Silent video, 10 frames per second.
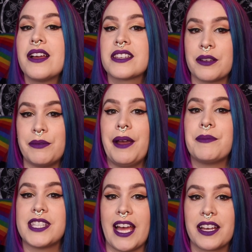
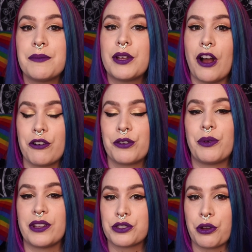sometimes that can be awkward
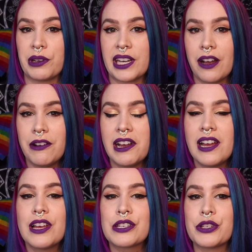while it's growing out,
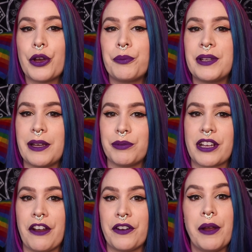so being able to
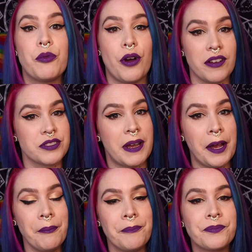cover up will also
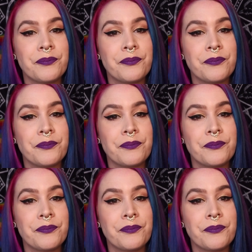help.